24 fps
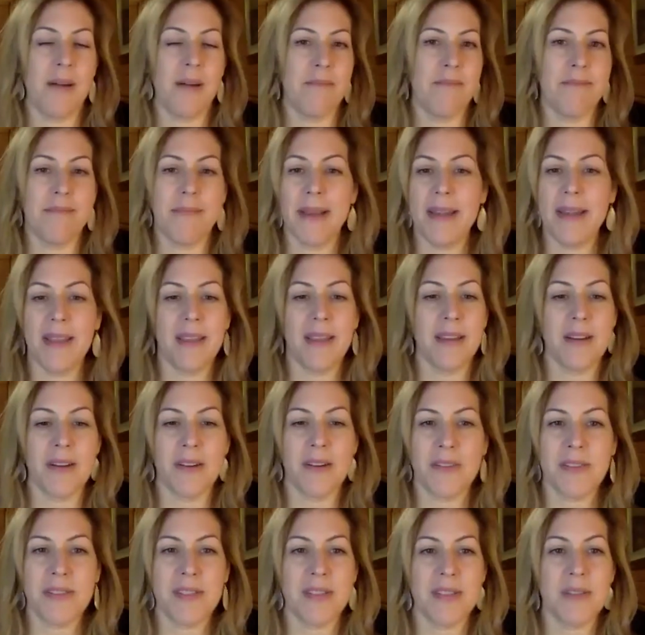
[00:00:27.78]
many
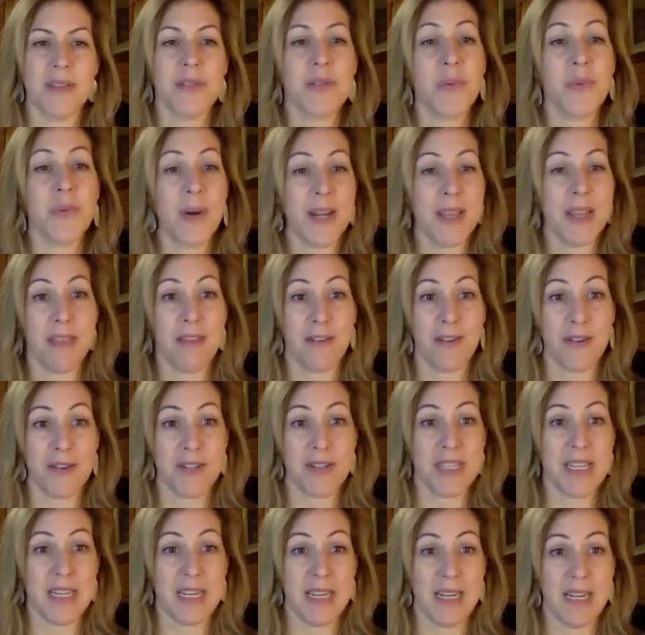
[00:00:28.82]
years, since
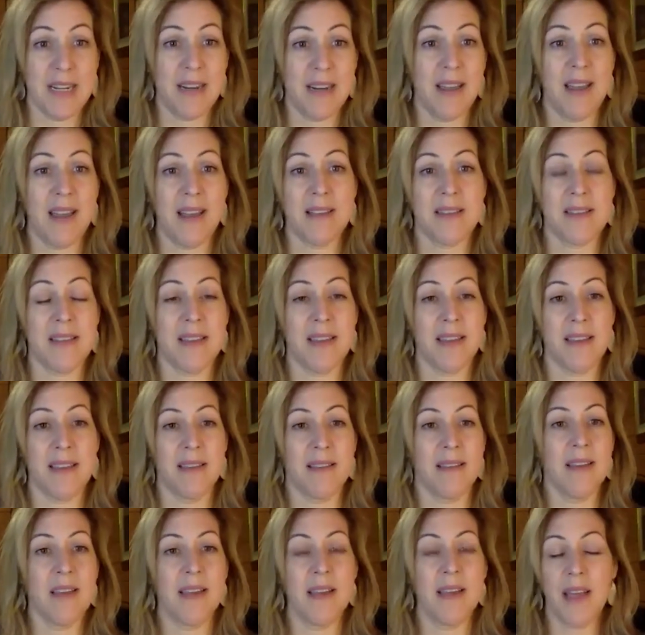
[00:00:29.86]
2013 as a
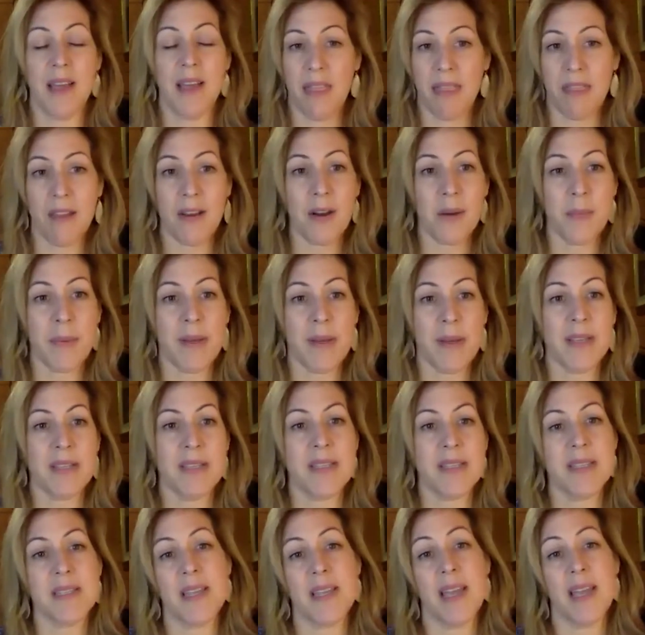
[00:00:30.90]

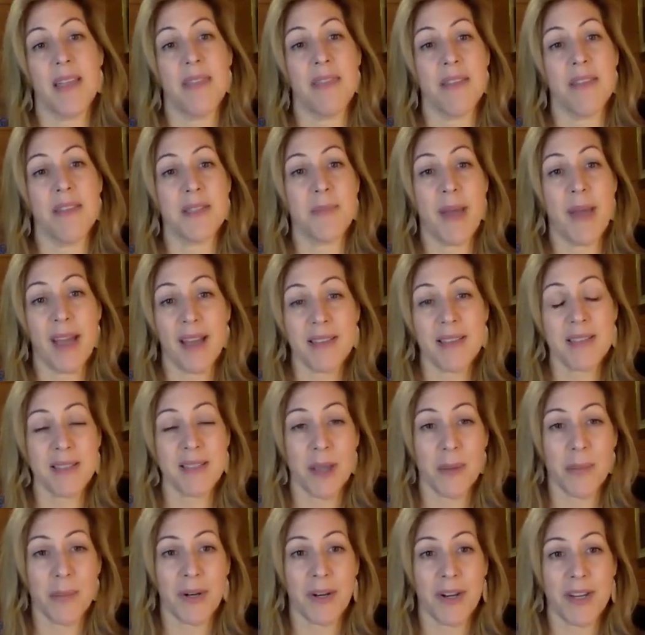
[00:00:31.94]
therapist. And this past
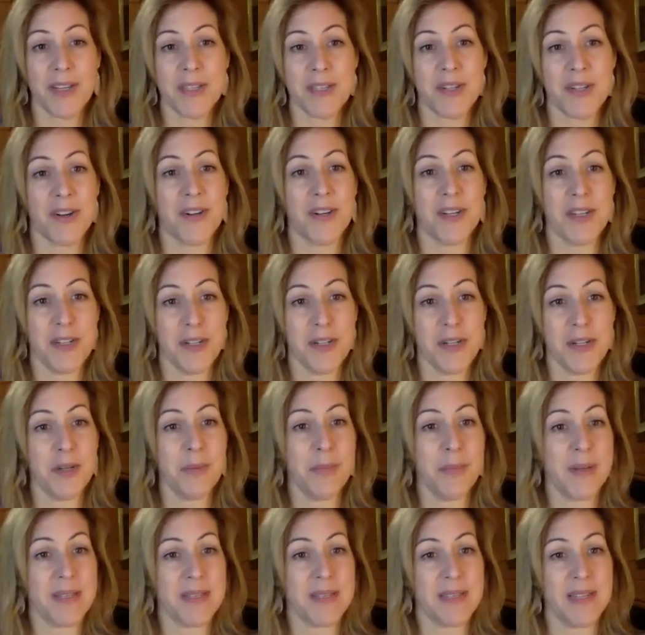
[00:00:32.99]
summer, I started a new
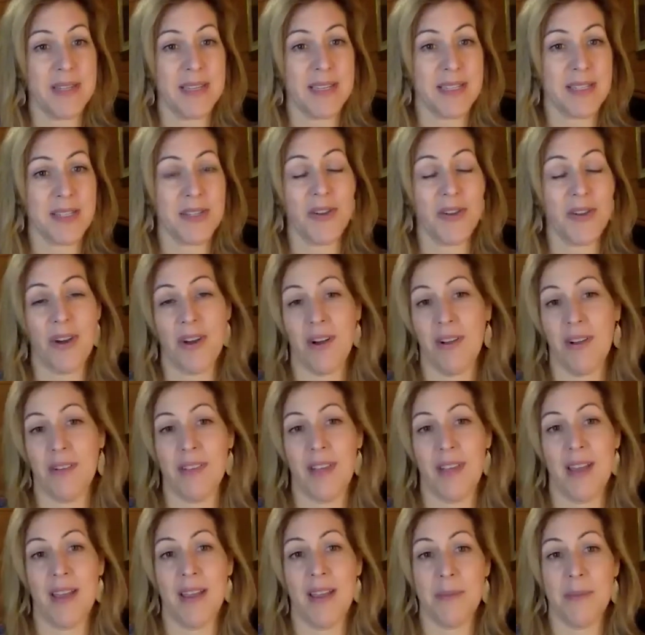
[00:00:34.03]
business called
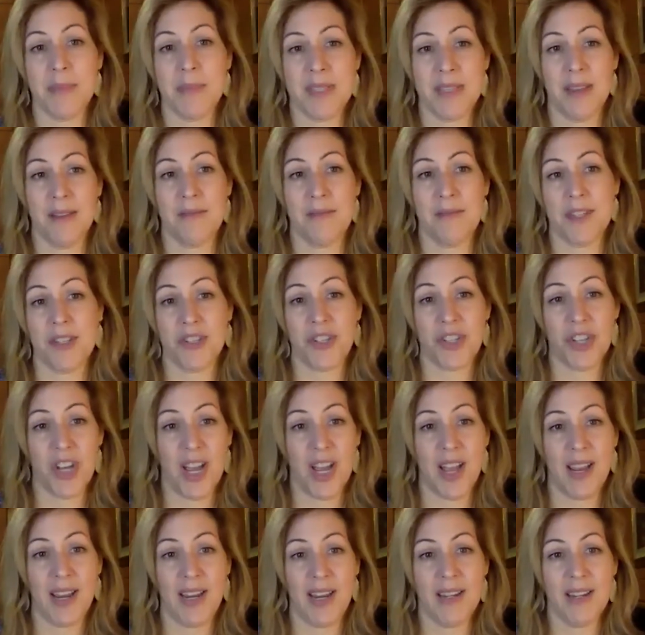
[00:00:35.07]
I Am Safe to
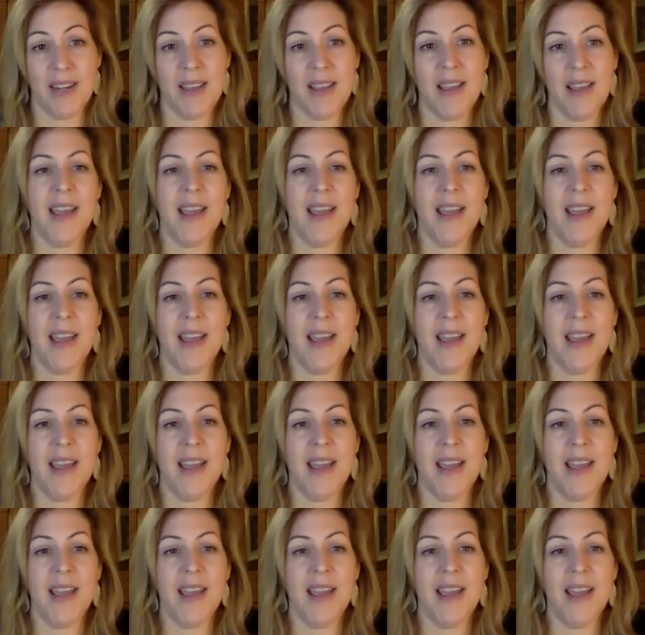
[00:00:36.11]
Shine.